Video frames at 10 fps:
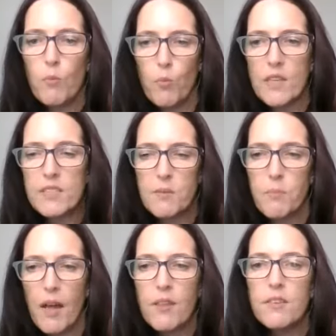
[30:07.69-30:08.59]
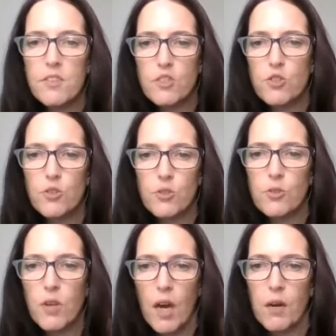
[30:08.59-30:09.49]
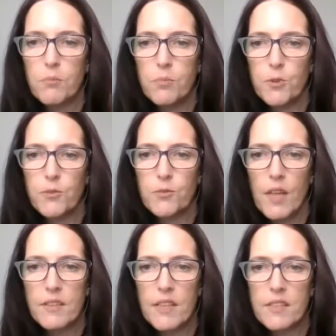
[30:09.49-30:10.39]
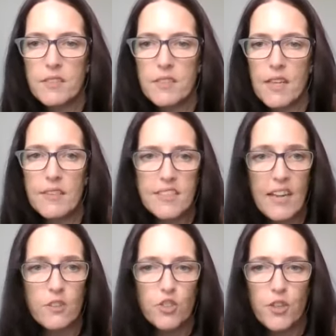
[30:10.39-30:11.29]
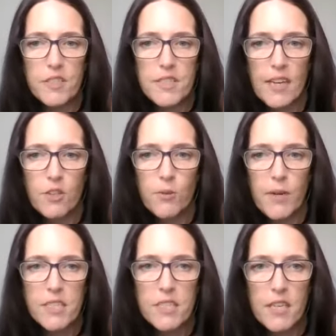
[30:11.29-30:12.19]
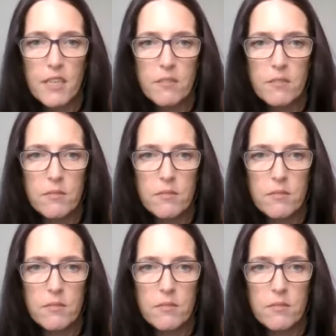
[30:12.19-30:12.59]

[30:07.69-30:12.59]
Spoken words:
once a month to prove that downturn. Is that correct, Ken?